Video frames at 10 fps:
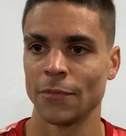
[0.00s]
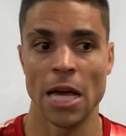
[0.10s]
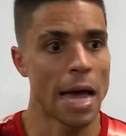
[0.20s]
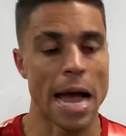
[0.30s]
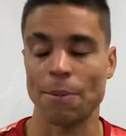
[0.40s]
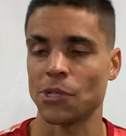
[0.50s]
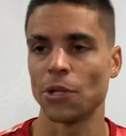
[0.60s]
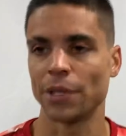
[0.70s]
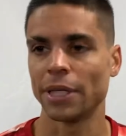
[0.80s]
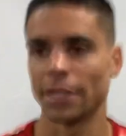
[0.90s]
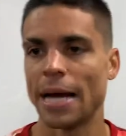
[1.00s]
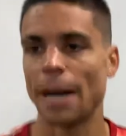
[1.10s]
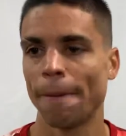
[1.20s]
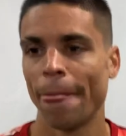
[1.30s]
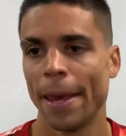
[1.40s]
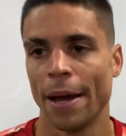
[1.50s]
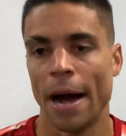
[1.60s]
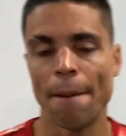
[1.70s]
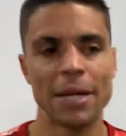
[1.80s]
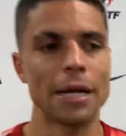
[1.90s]
And Absolutely, yeah.
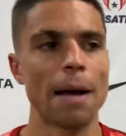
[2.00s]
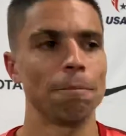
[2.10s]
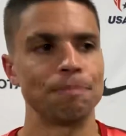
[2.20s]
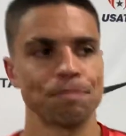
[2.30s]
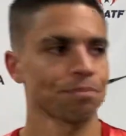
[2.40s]
I mean, I'm.